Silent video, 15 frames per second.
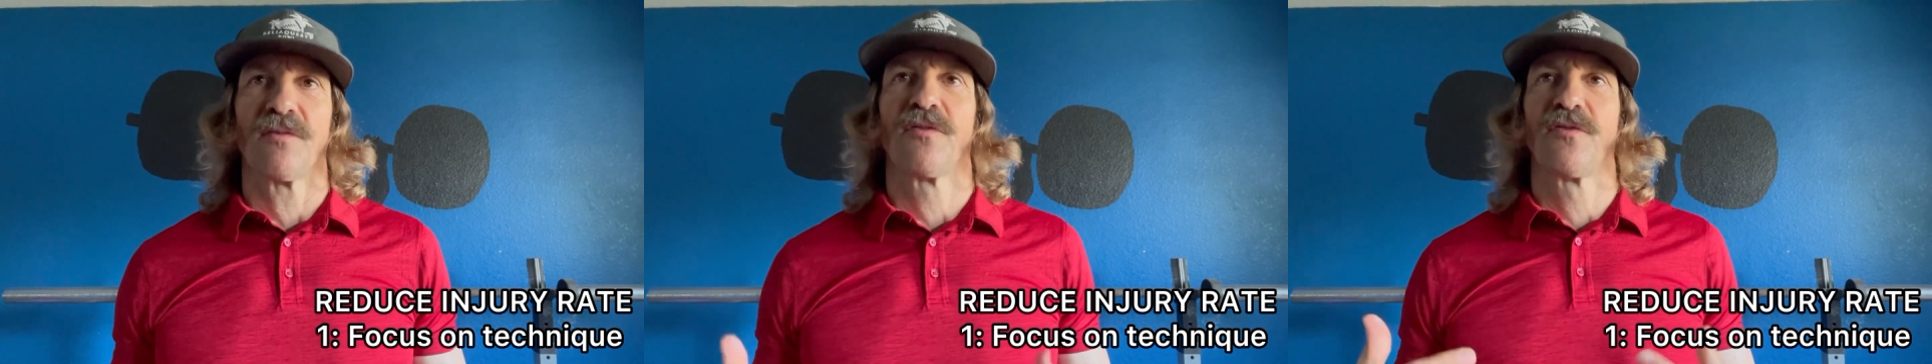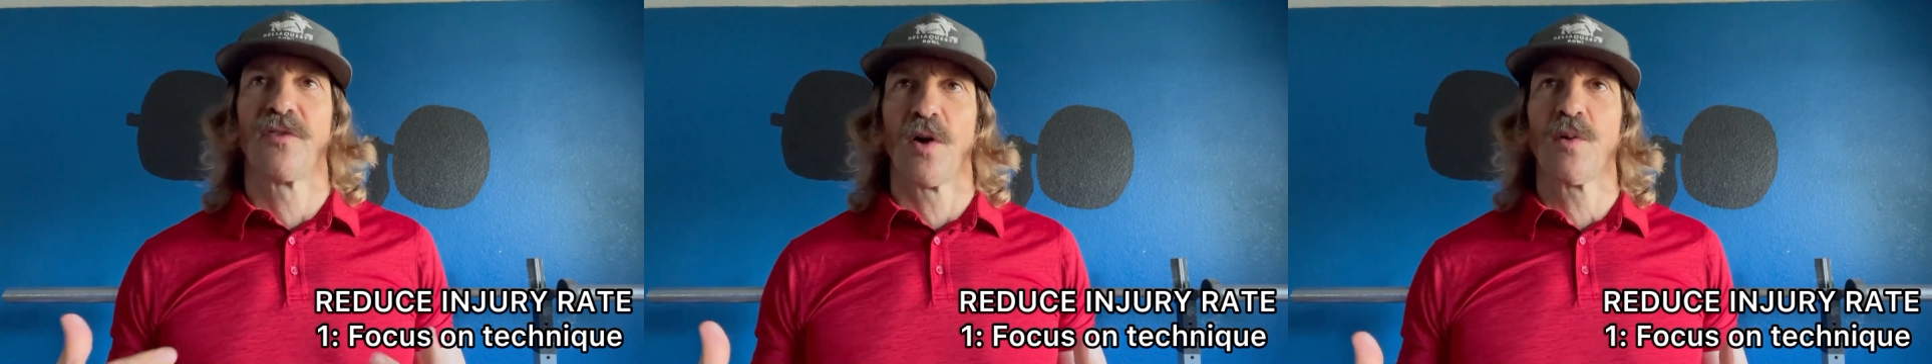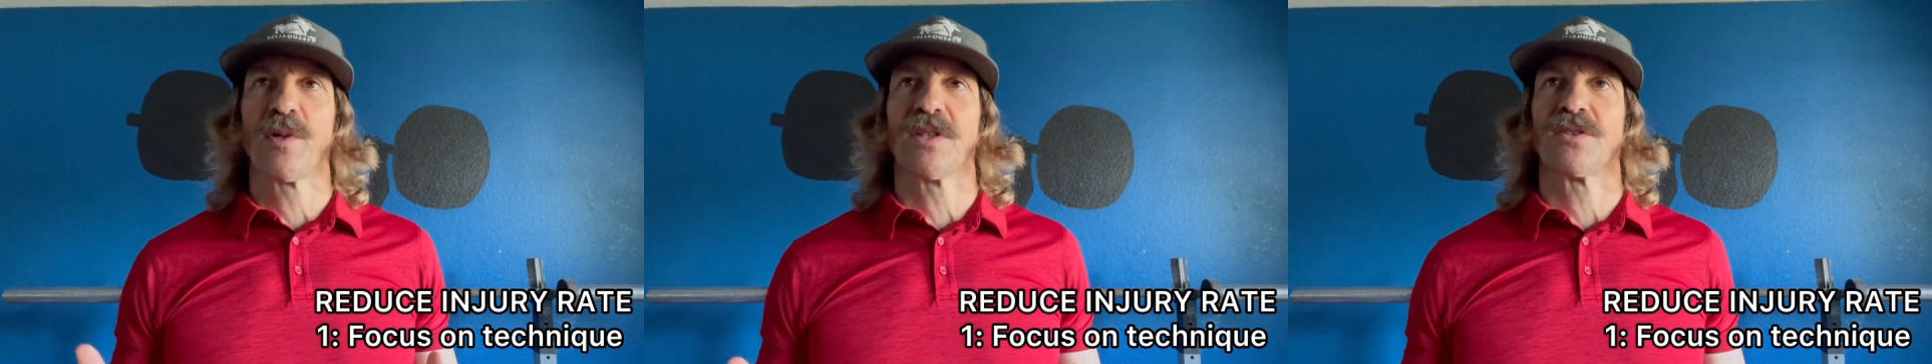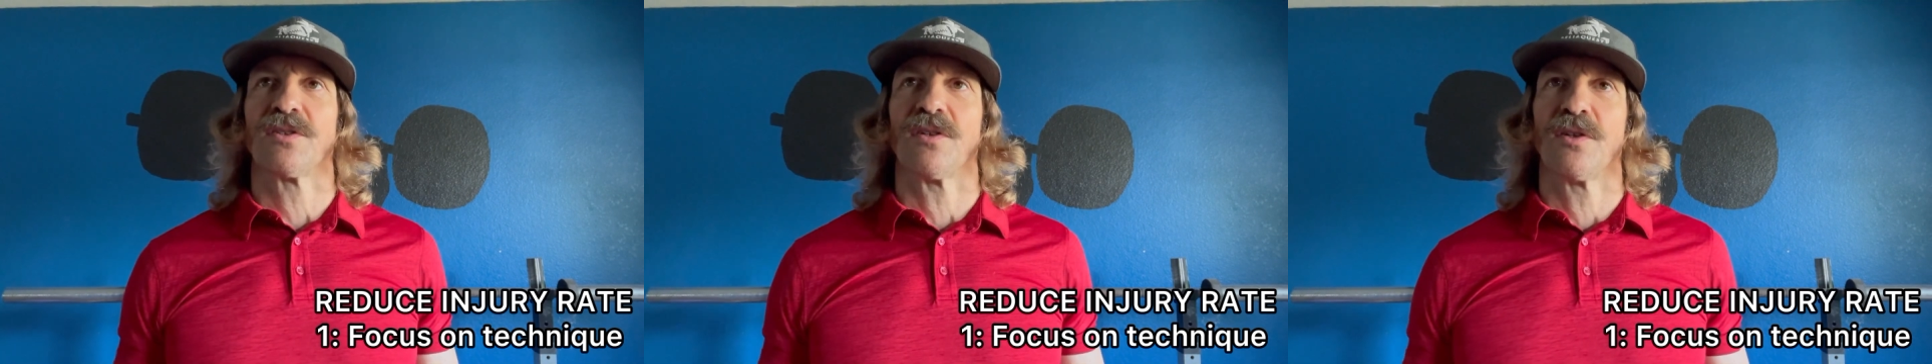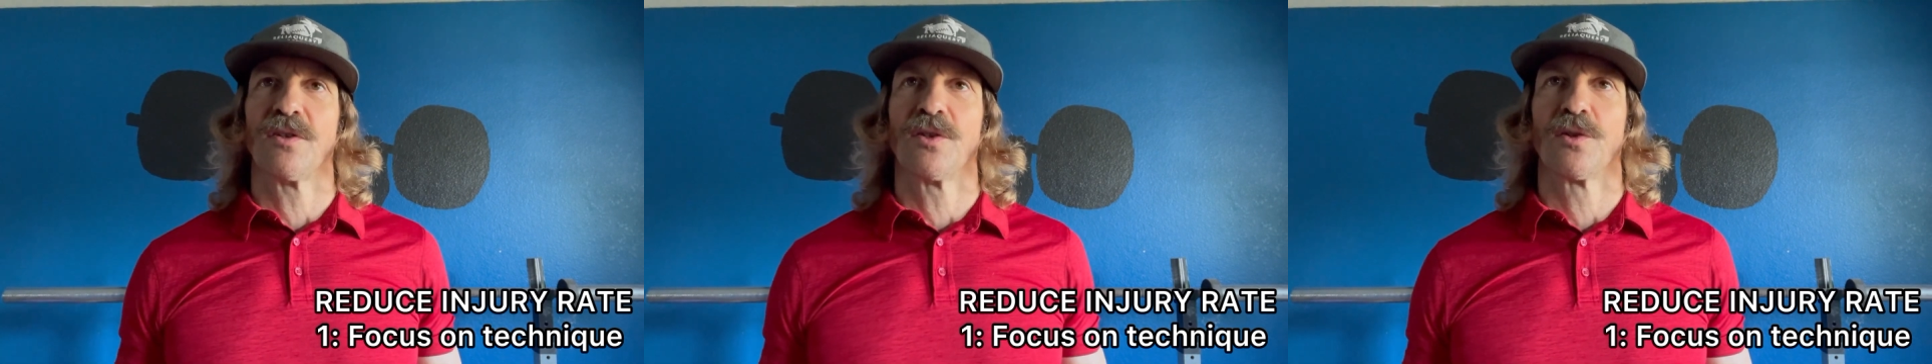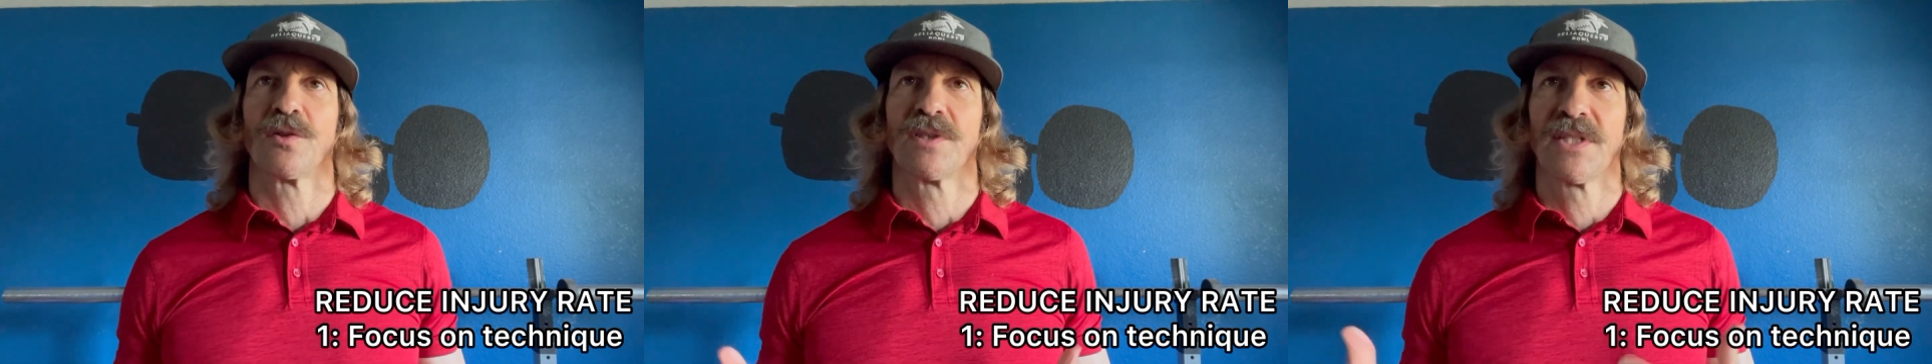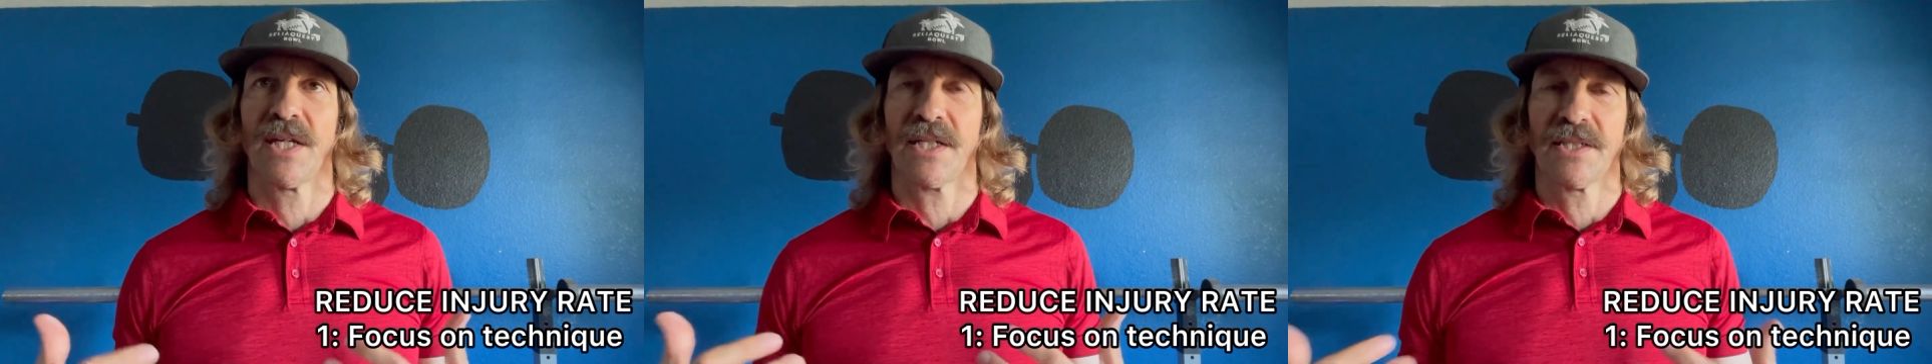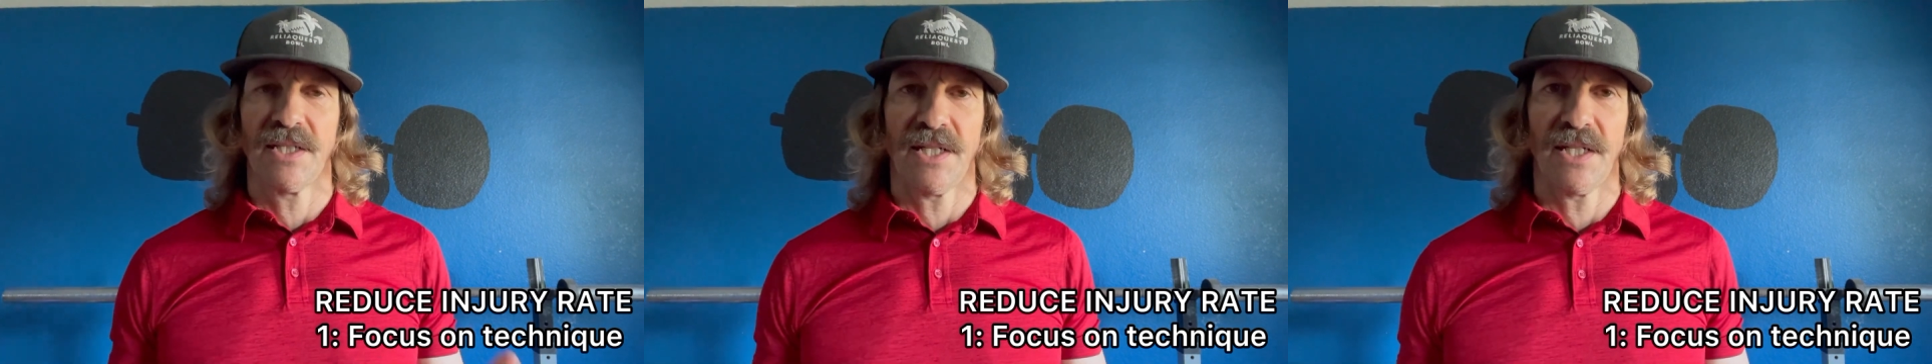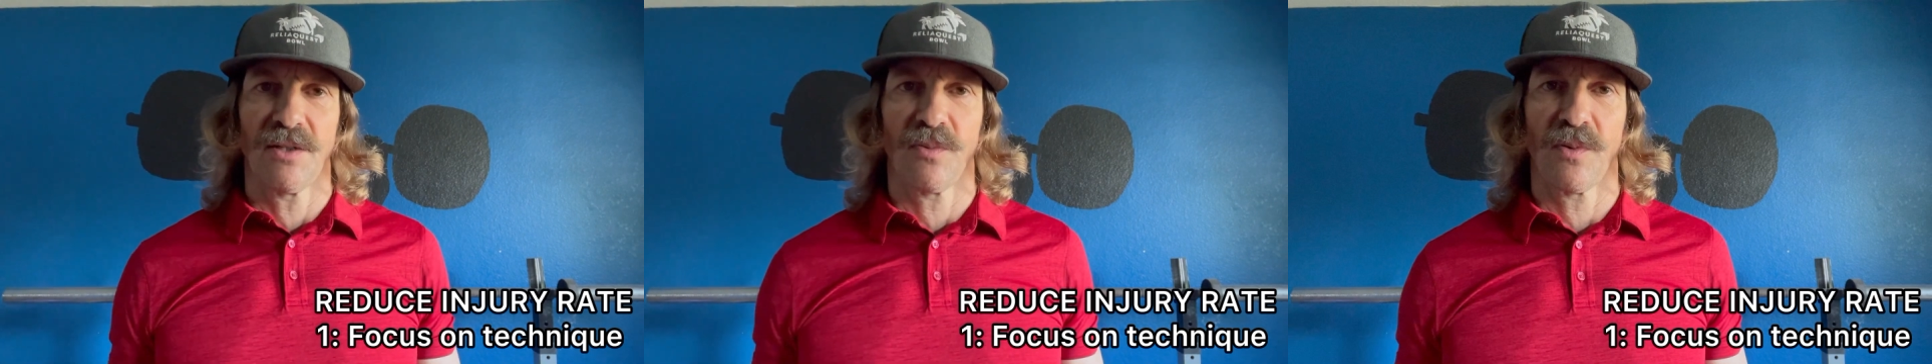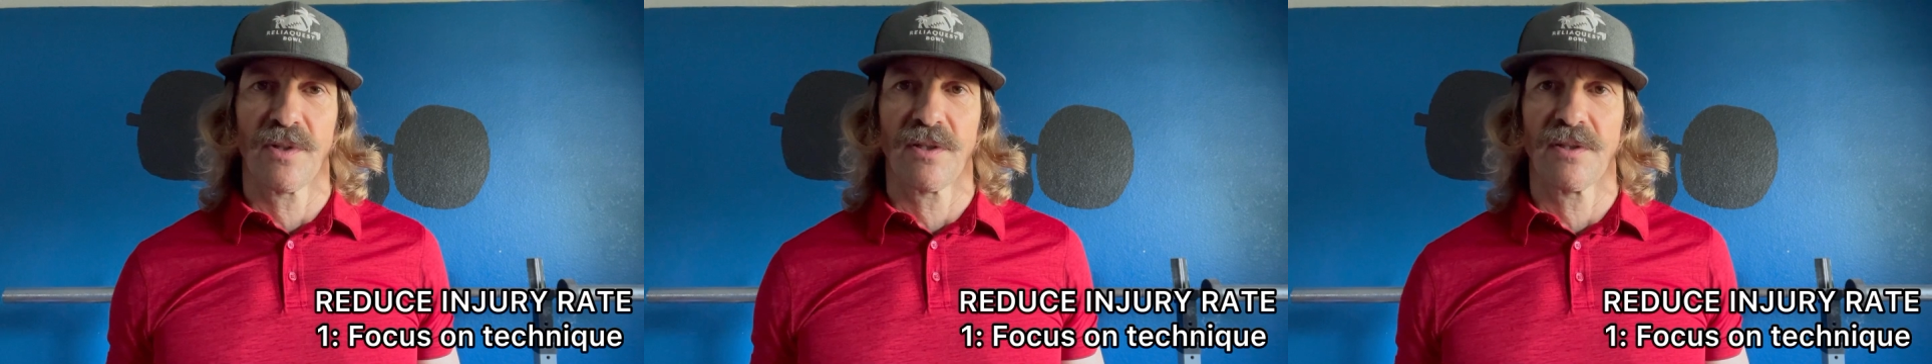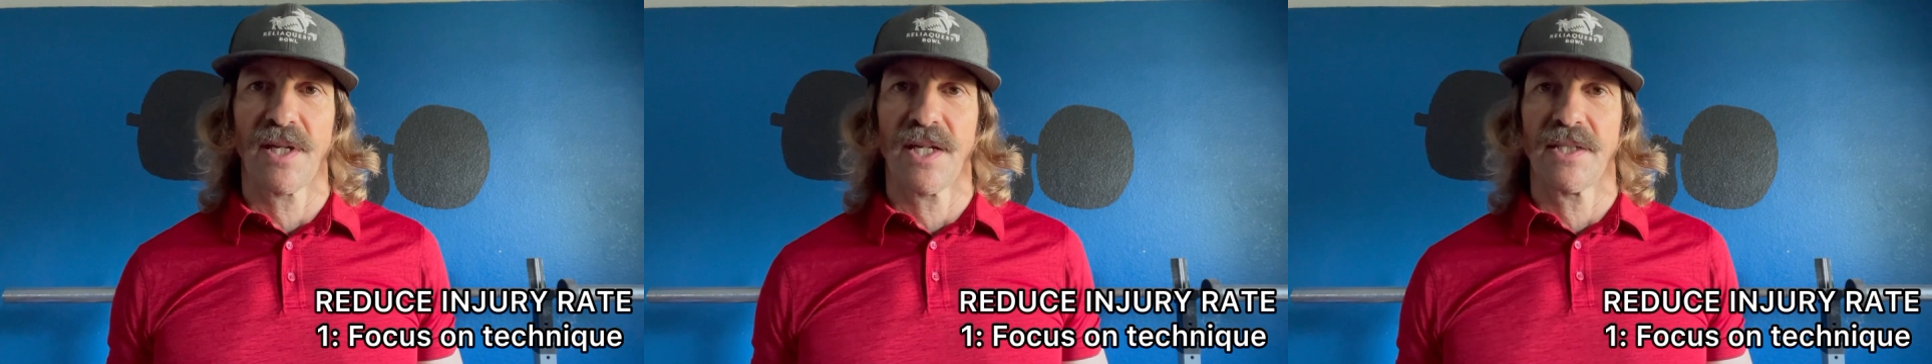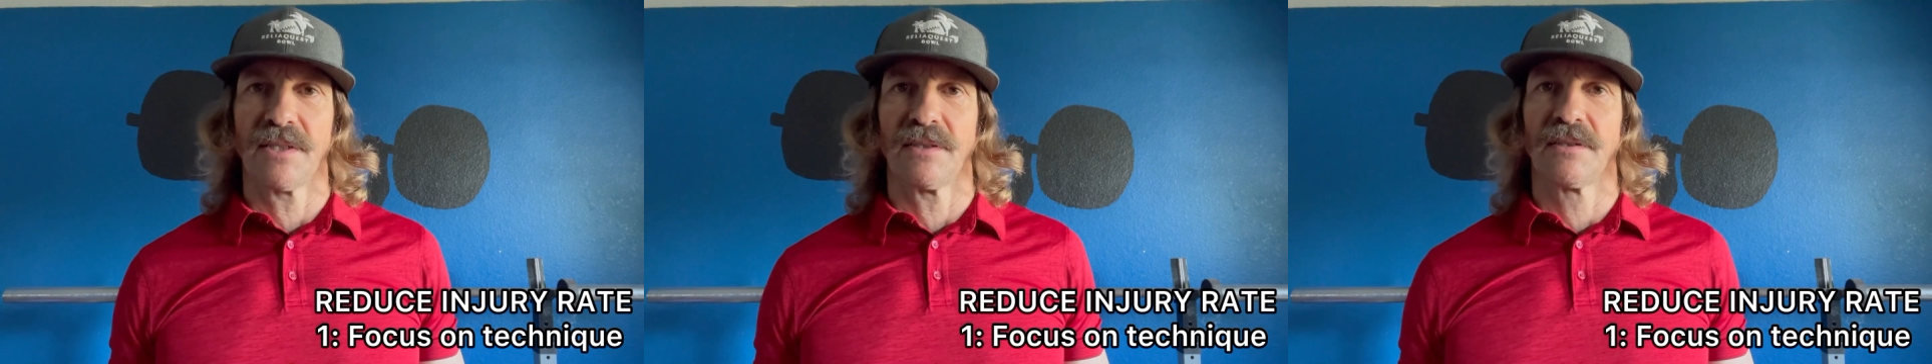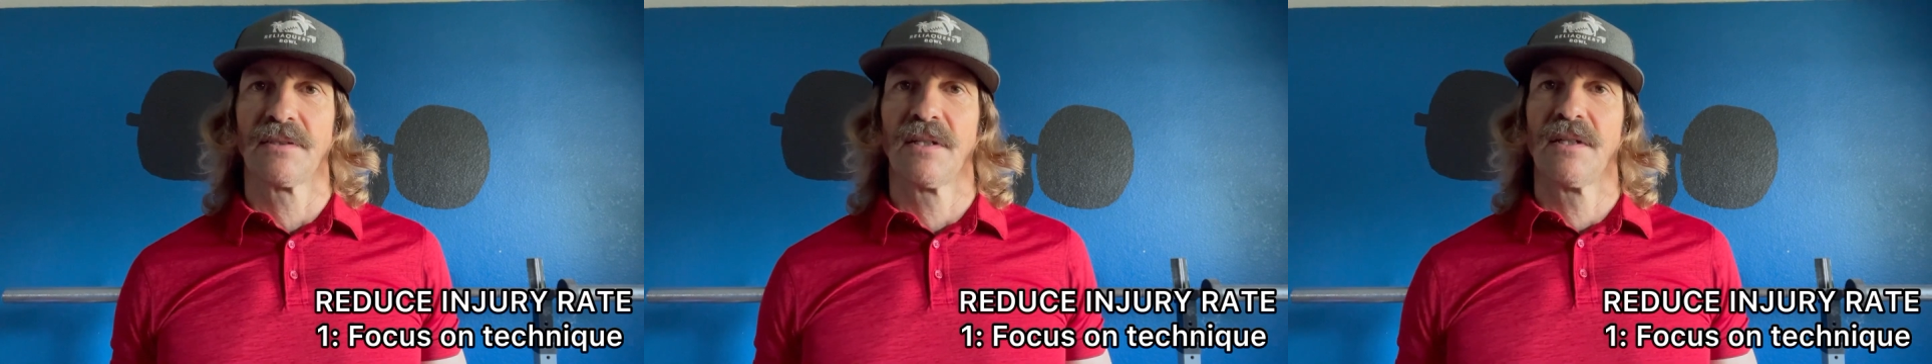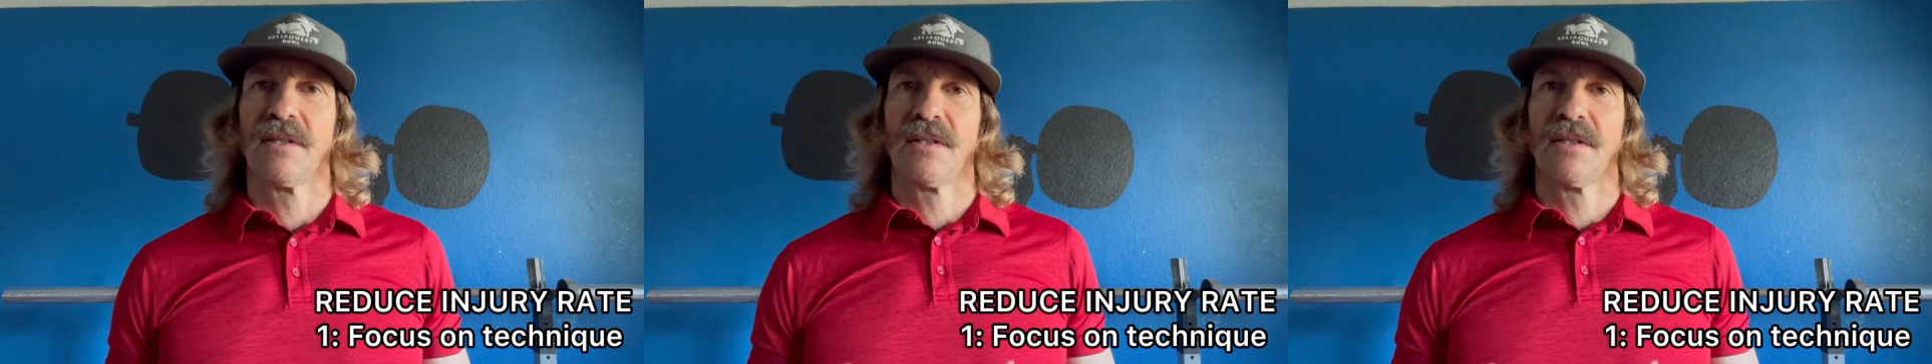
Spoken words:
Focus on your technique, whether that is